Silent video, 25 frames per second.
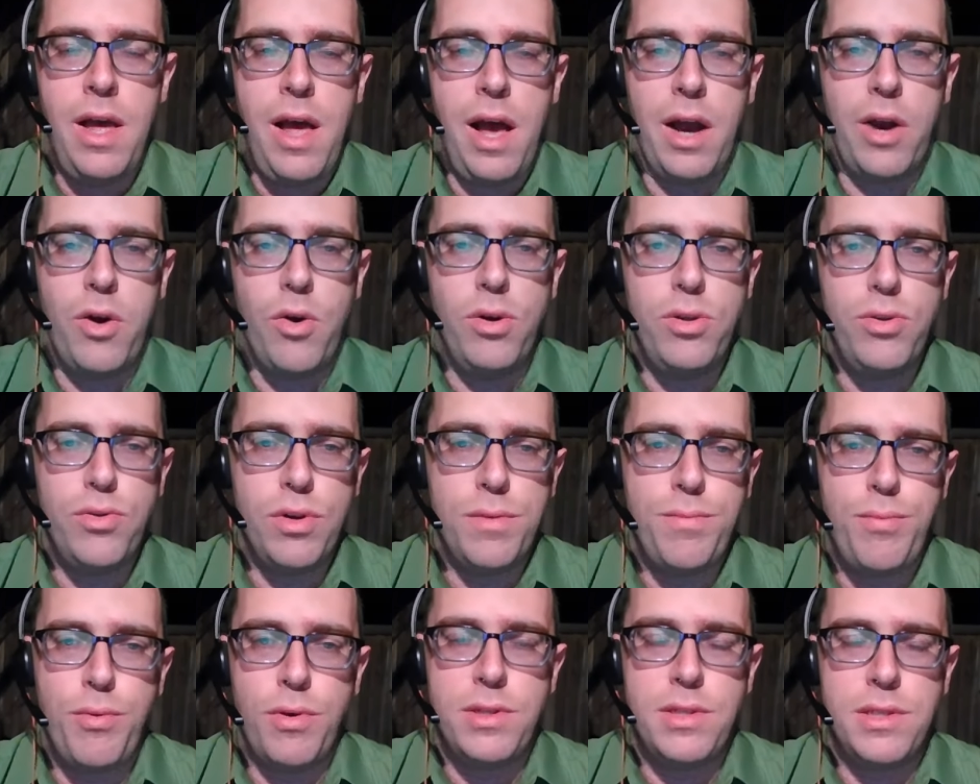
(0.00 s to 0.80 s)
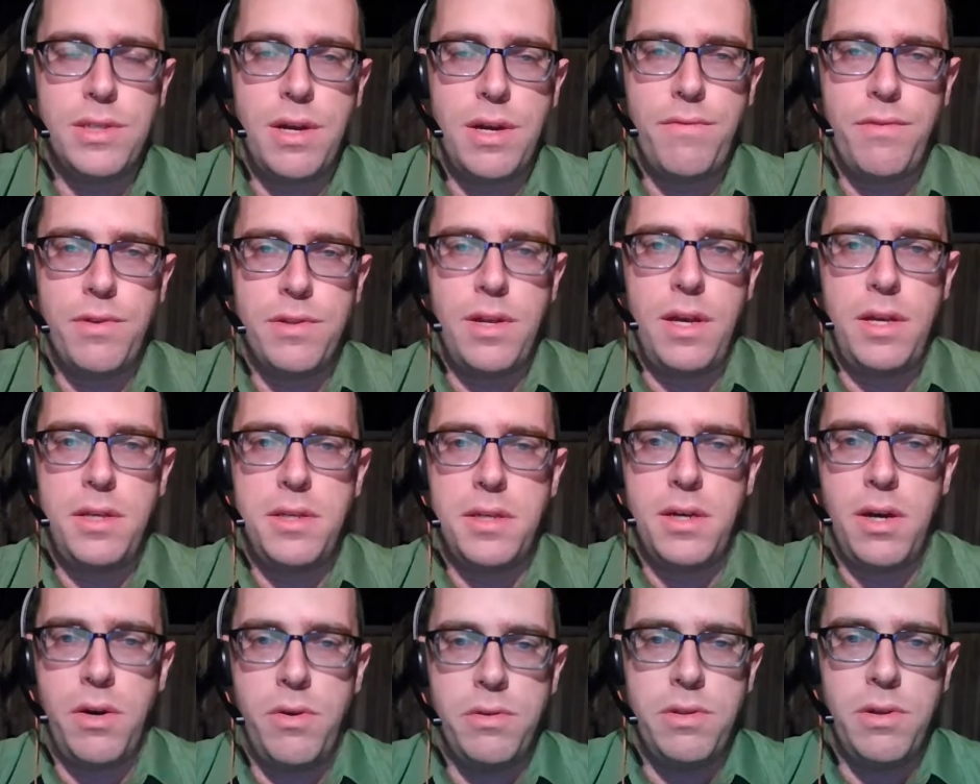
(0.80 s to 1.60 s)
According to reports several days
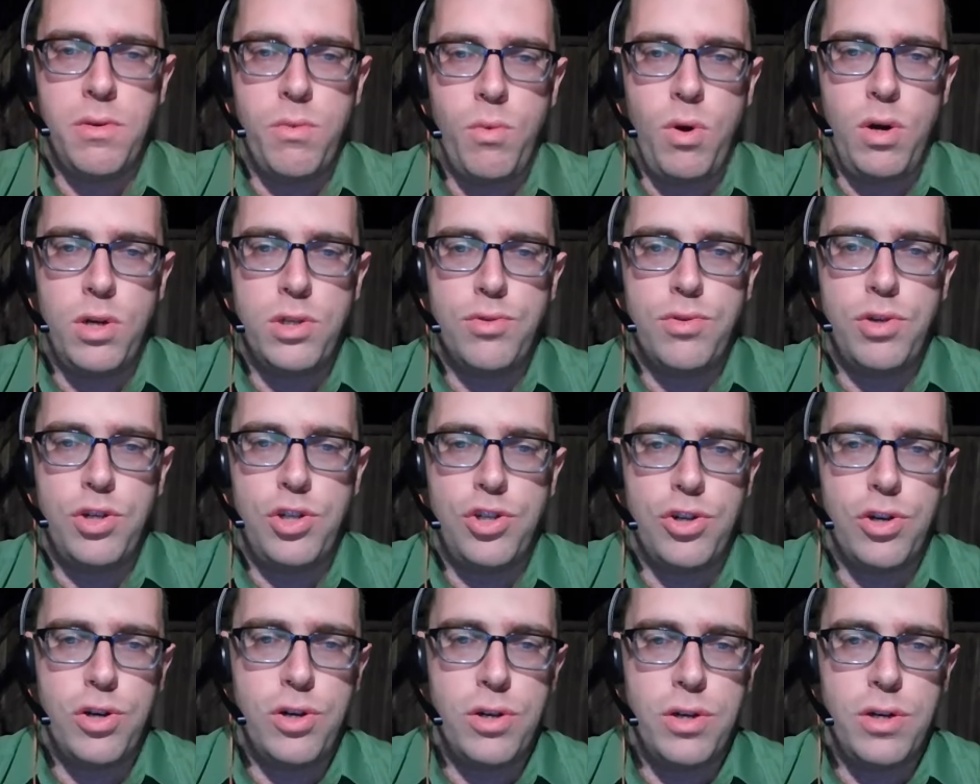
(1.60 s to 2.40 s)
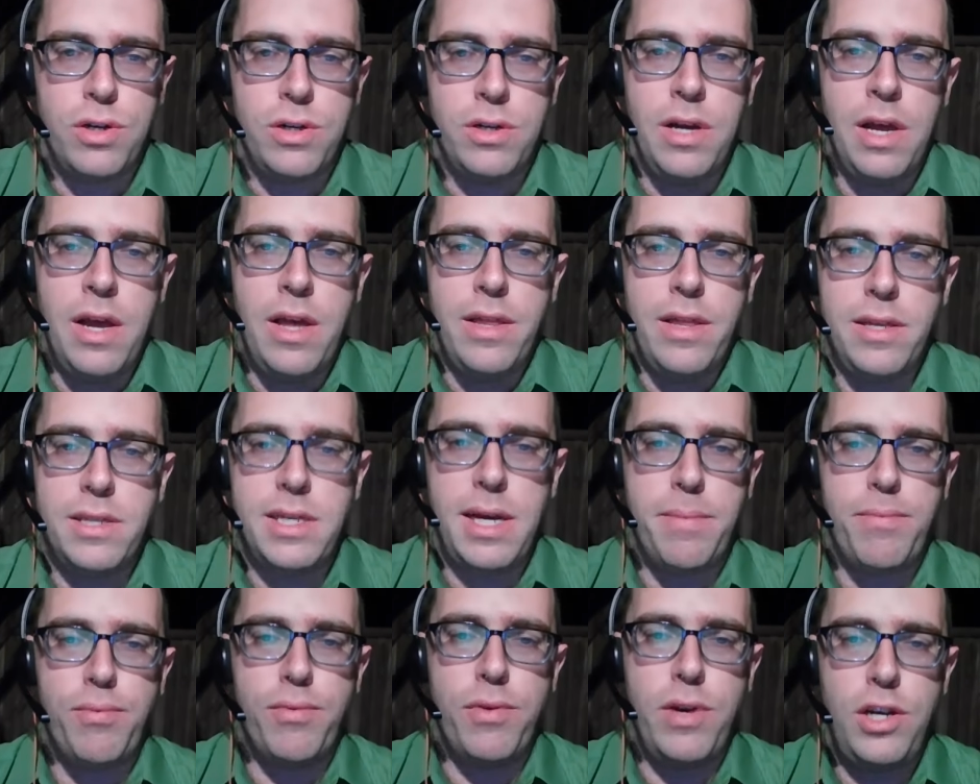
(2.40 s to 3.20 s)
ago in the Wall Street Journal, this
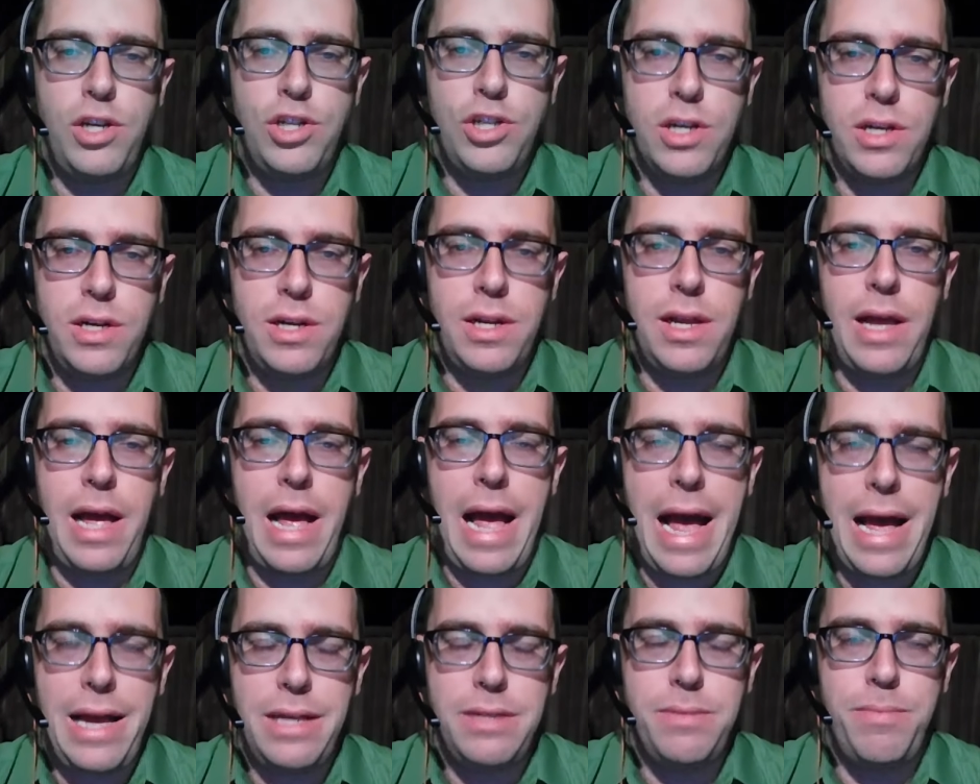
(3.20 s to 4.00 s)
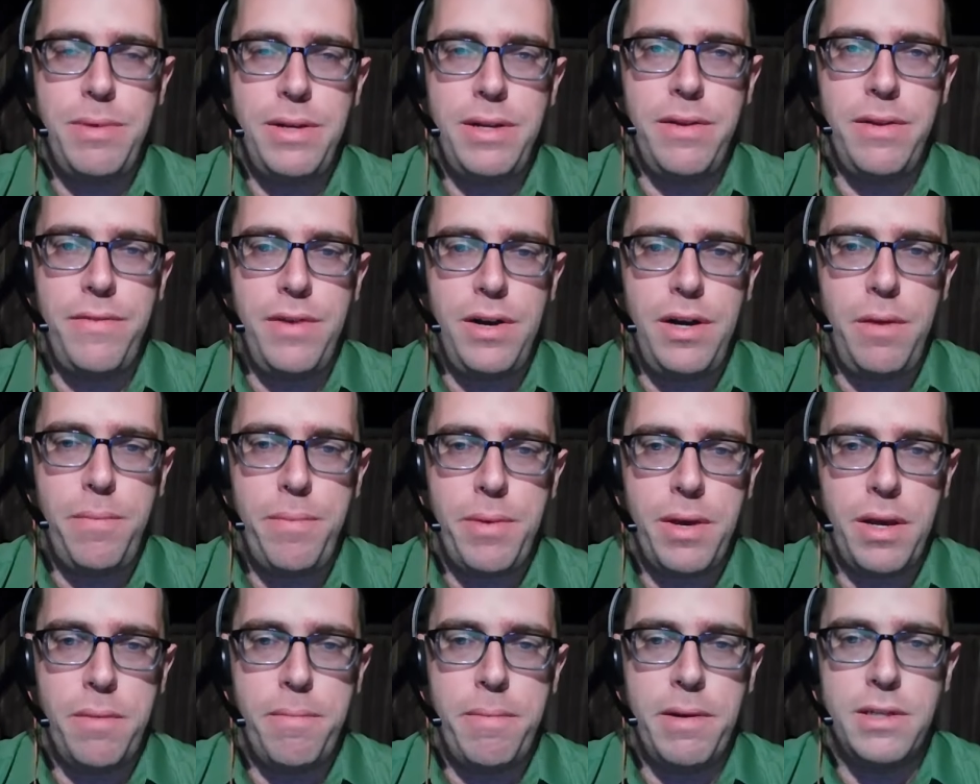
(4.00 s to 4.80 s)
operation has been
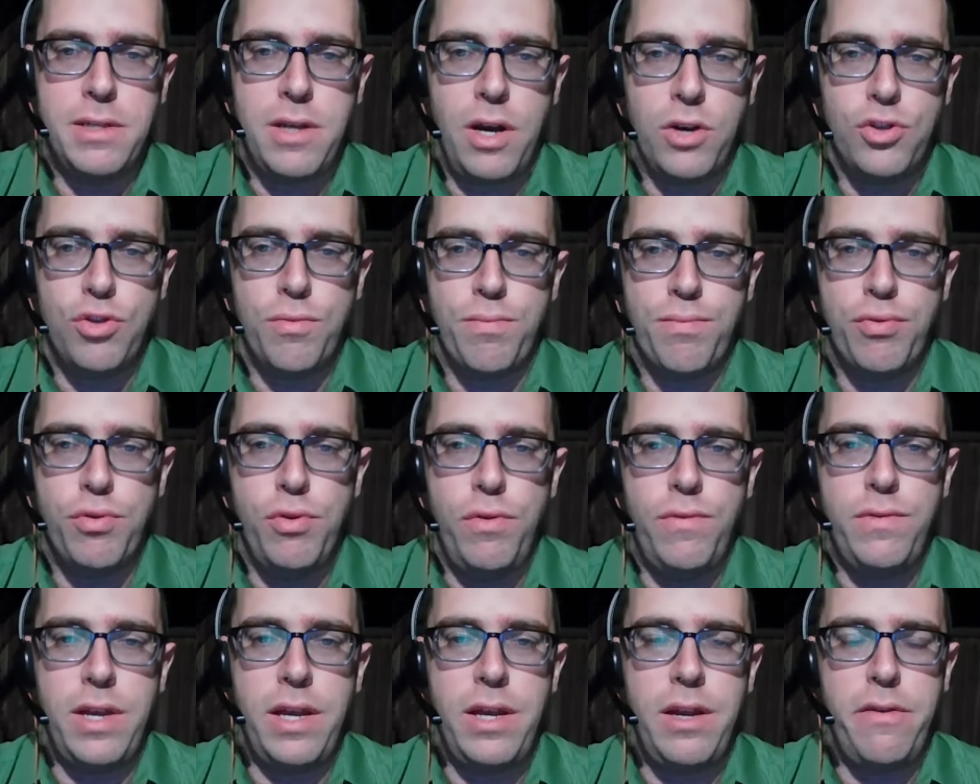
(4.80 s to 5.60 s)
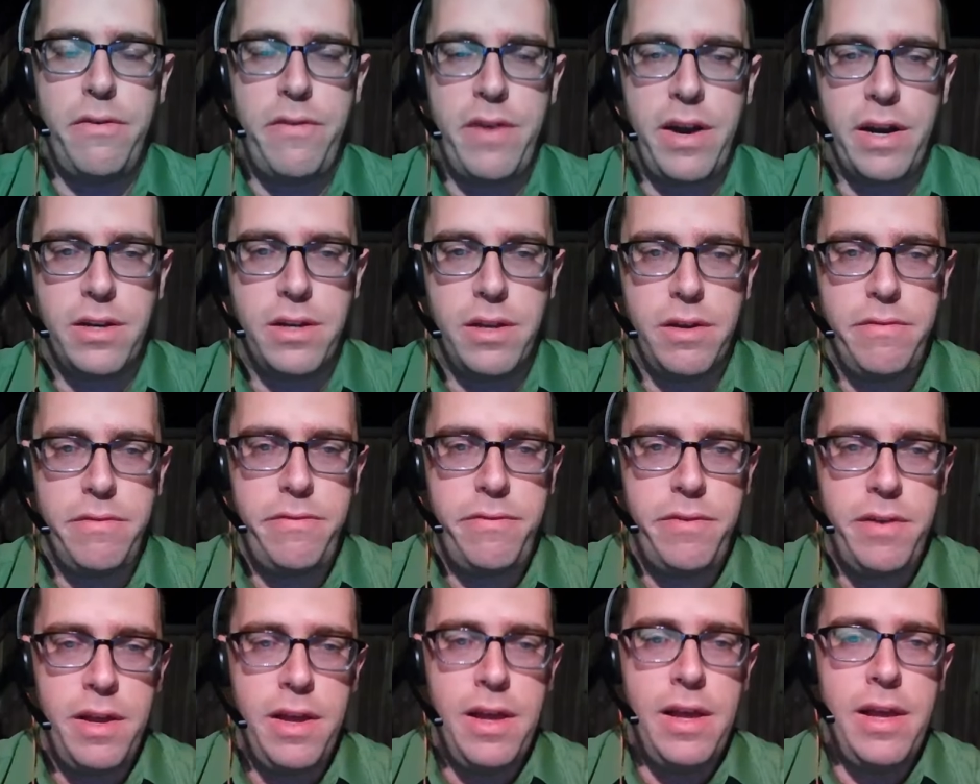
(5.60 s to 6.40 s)
developing but has also proved ineffective.